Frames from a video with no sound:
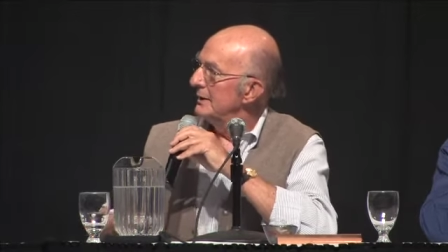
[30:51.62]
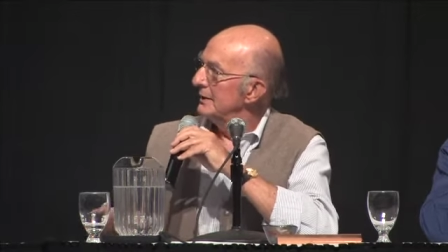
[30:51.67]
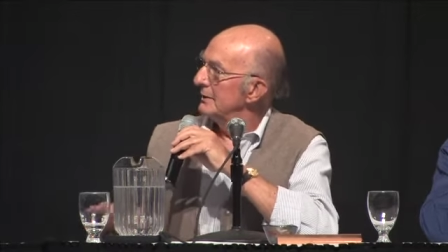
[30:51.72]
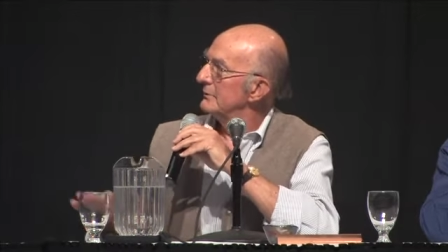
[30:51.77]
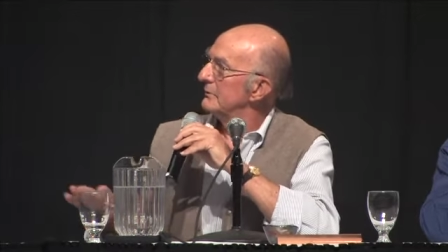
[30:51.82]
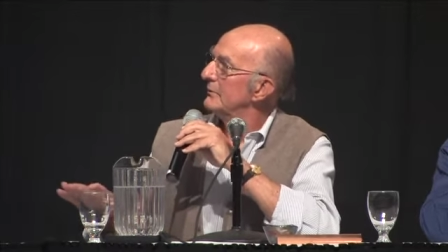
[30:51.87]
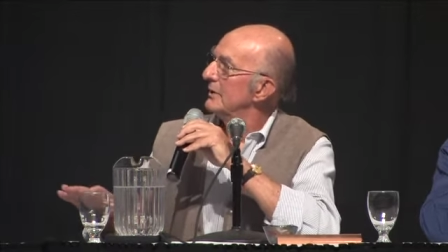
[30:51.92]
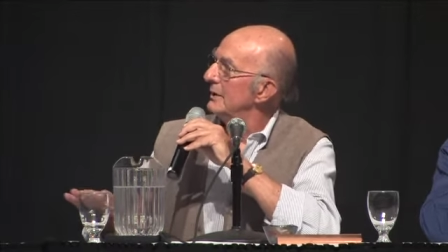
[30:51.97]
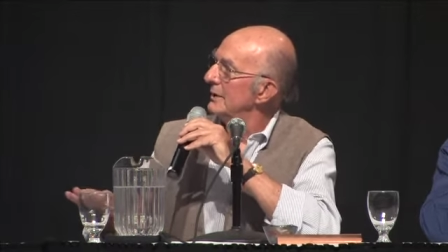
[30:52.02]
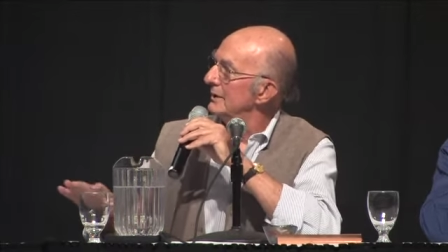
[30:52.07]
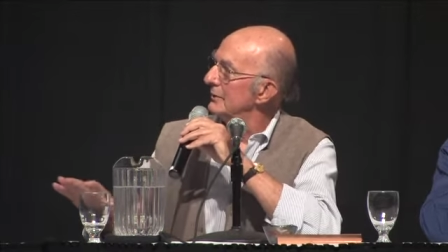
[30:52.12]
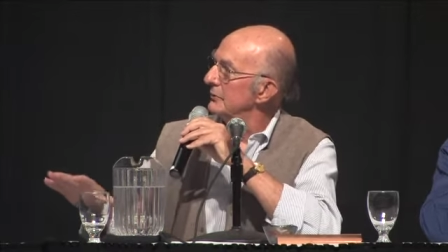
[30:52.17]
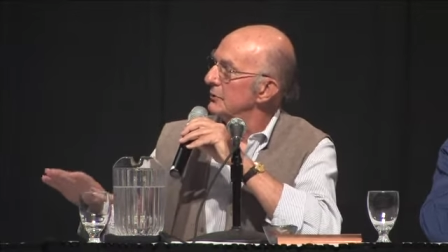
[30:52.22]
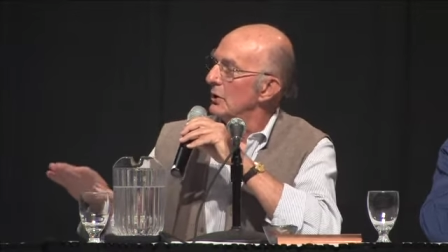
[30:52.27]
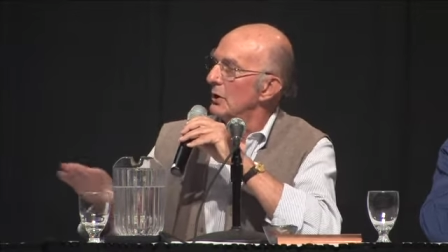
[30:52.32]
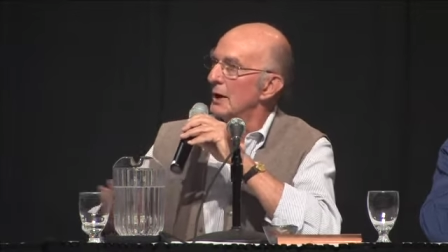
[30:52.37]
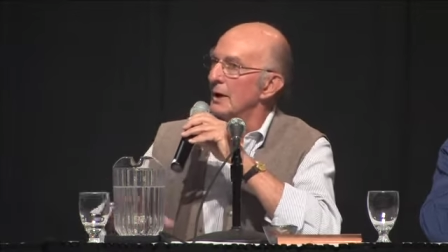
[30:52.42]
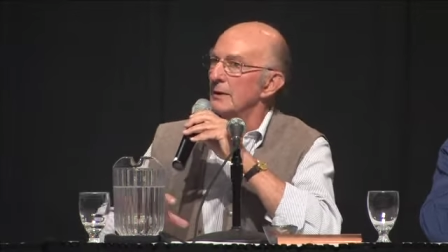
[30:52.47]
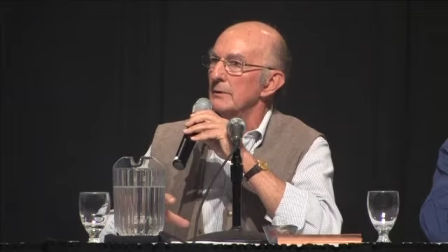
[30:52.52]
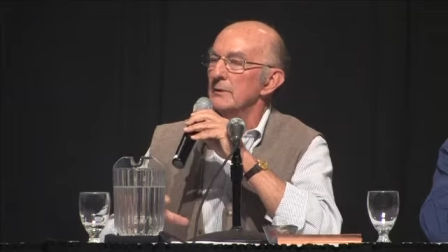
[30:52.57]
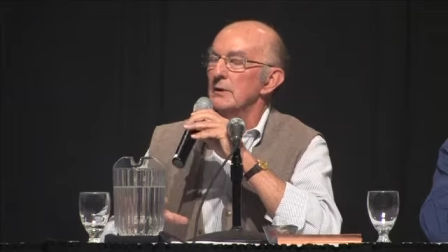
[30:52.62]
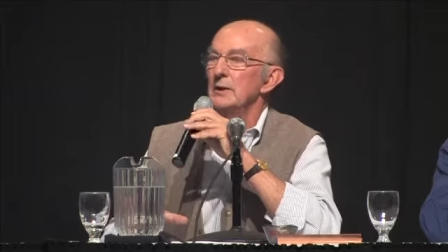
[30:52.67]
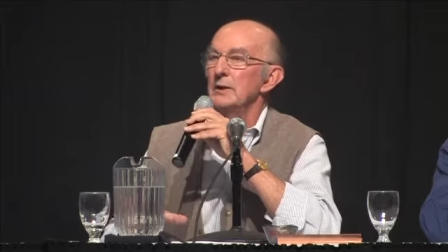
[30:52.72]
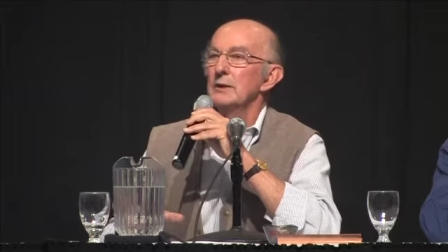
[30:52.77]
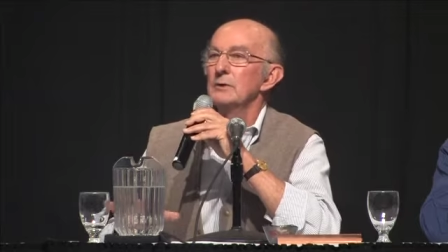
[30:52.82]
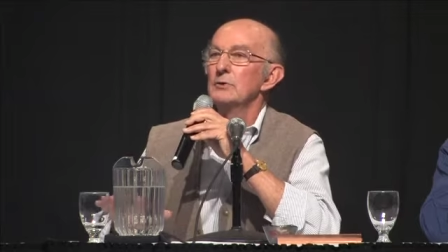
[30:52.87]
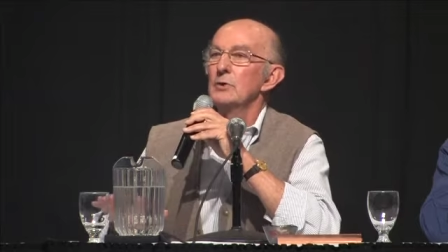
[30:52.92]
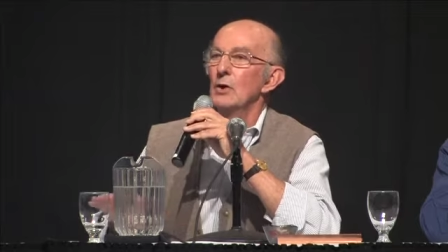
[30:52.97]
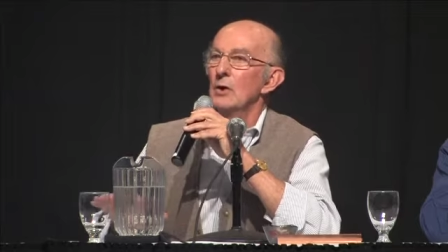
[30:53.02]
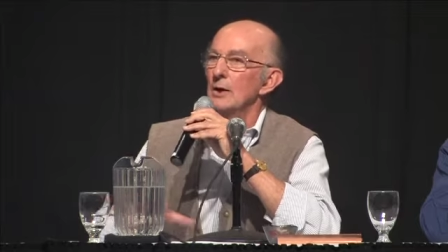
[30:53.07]
he had, he had gone he
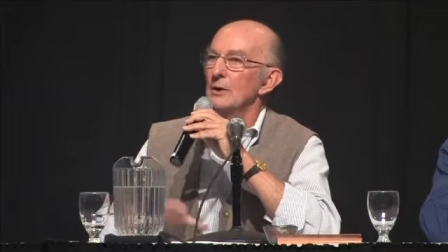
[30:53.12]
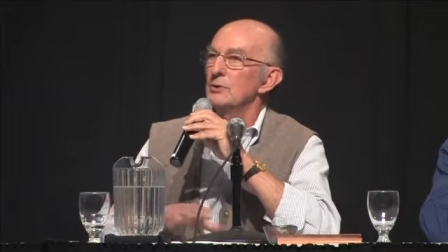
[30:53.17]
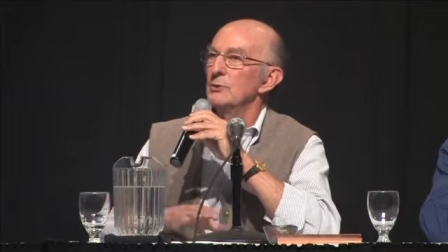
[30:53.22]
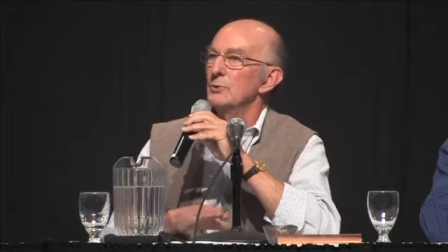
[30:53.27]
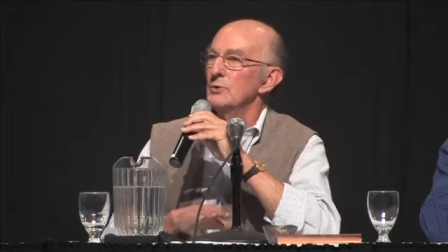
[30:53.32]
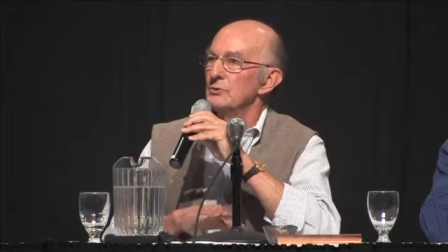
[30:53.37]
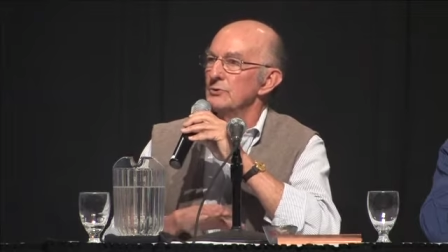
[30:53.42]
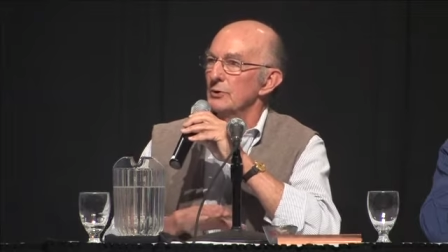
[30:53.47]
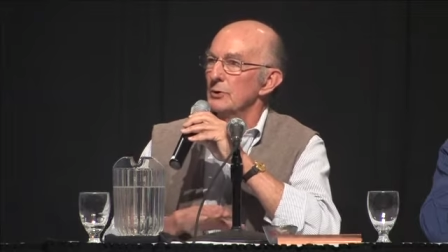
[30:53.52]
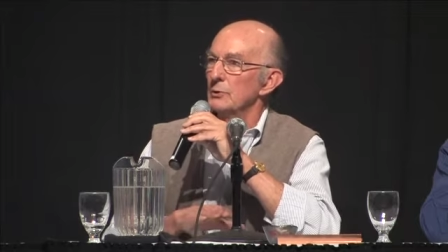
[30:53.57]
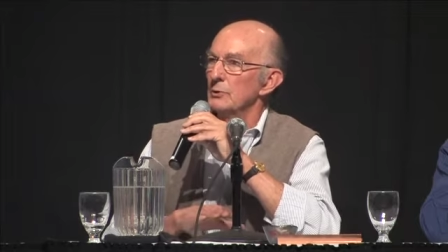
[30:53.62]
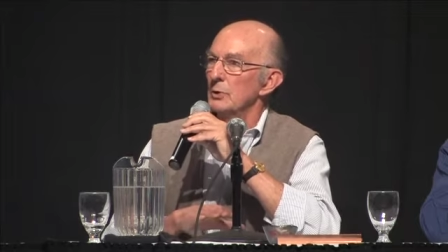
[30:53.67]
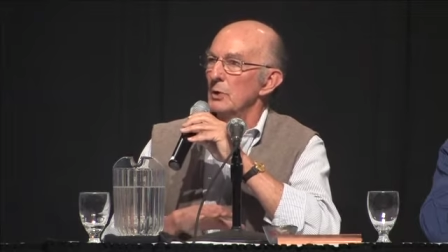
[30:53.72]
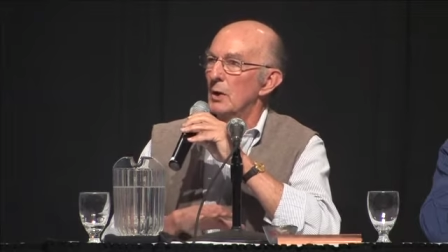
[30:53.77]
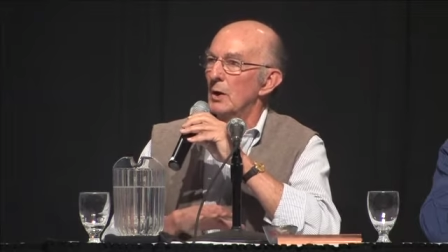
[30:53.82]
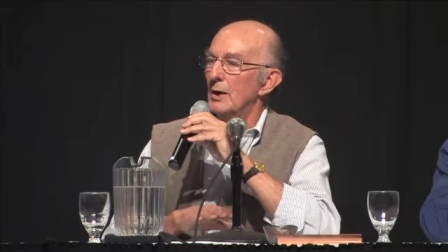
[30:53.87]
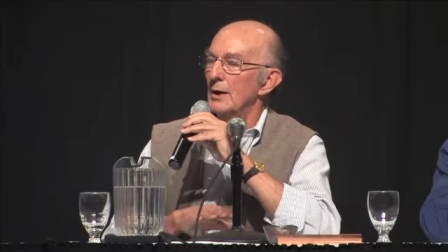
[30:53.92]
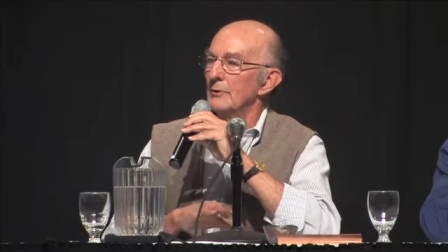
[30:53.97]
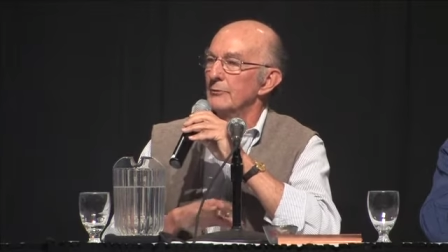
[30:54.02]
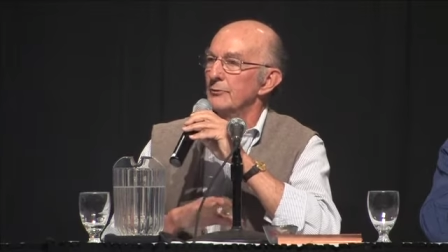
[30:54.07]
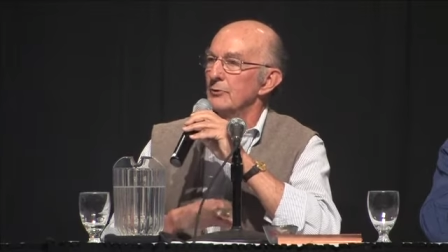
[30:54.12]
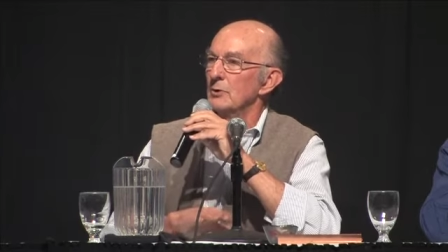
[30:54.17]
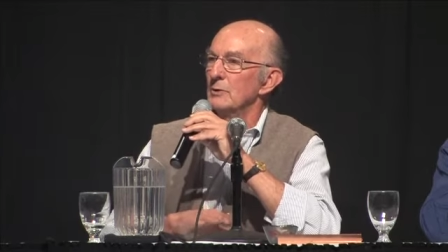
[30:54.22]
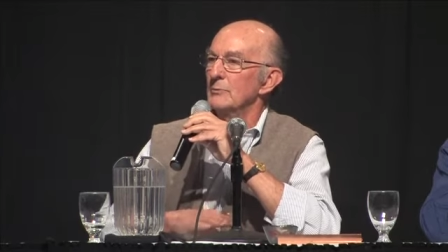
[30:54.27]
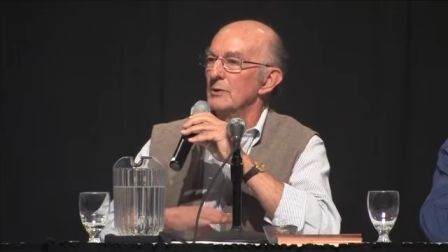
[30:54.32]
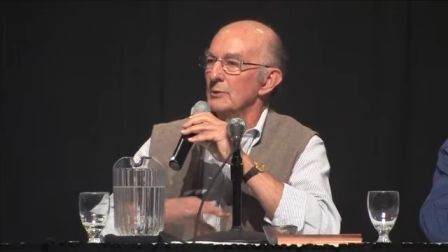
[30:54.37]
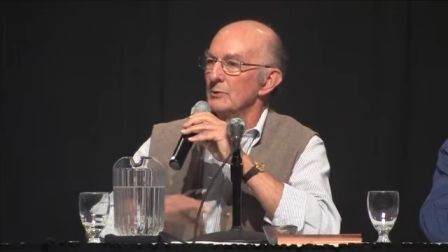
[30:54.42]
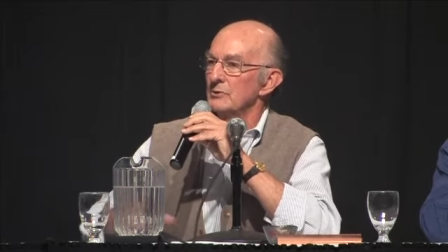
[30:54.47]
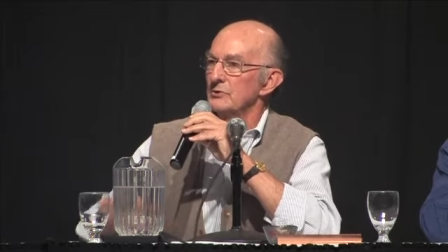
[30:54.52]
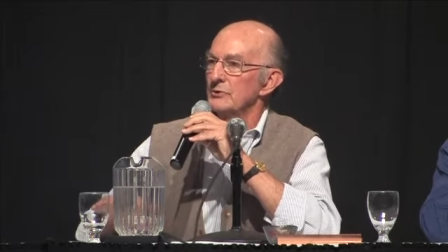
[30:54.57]
had gone to his own law firm.
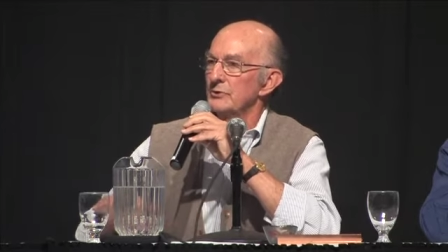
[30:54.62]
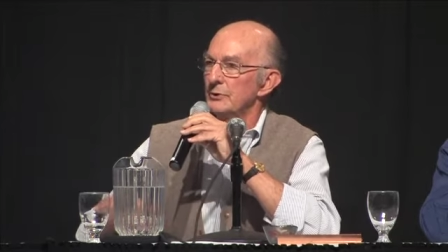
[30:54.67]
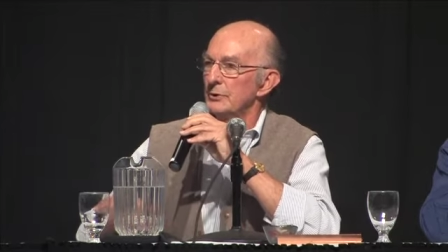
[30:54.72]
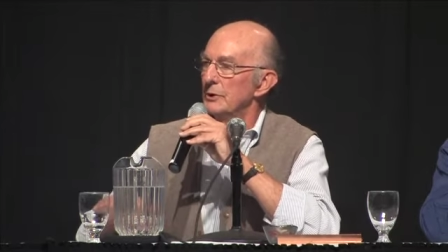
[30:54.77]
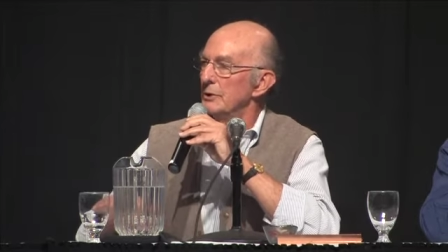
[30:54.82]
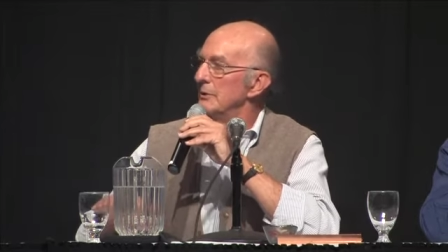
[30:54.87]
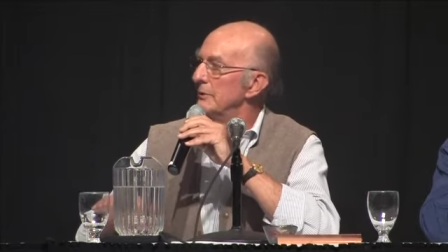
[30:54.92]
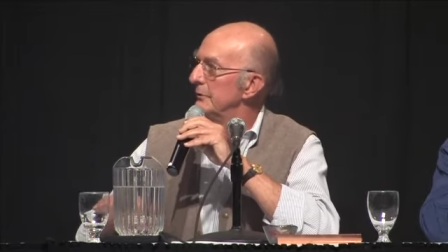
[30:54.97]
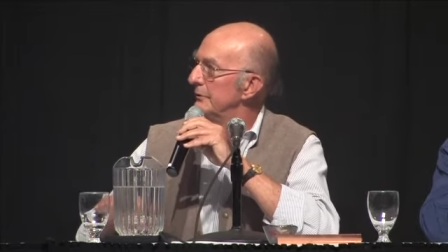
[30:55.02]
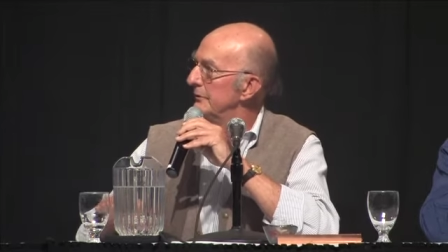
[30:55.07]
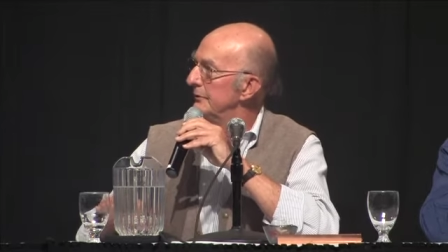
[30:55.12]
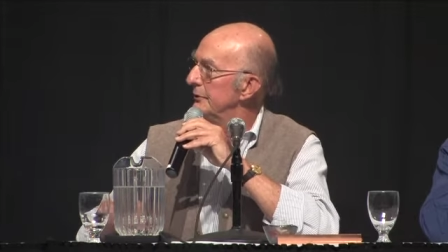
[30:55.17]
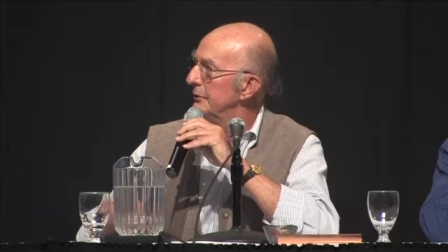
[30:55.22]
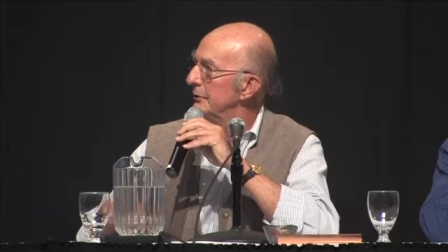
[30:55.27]
He was still right.